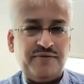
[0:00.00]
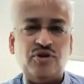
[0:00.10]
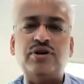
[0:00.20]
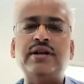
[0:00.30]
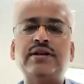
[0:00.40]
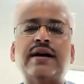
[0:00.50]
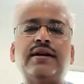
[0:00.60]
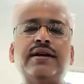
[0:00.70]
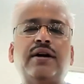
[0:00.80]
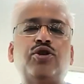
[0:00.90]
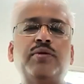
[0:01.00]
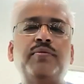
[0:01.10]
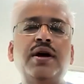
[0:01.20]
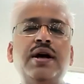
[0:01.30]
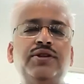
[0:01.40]
forgot the exactly
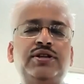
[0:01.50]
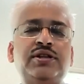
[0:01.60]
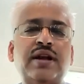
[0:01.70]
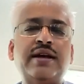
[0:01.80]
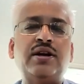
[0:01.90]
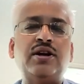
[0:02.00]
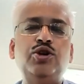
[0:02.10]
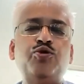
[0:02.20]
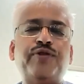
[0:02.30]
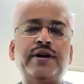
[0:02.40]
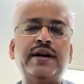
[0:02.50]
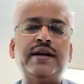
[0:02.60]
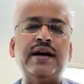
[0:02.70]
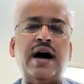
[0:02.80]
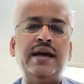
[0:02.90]
acronym. This is like an EU
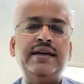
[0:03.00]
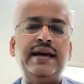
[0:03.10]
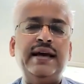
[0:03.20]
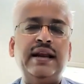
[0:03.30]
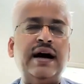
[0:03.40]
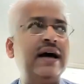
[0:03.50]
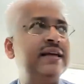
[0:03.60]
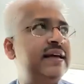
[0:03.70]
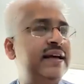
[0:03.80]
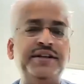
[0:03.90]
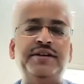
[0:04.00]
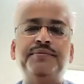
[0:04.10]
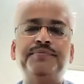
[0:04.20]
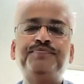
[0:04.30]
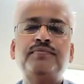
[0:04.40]
funded
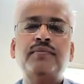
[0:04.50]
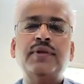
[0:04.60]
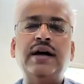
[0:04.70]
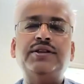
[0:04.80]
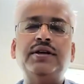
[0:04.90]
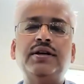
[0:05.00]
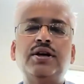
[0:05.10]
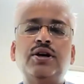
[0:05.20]
ILIAD, I think.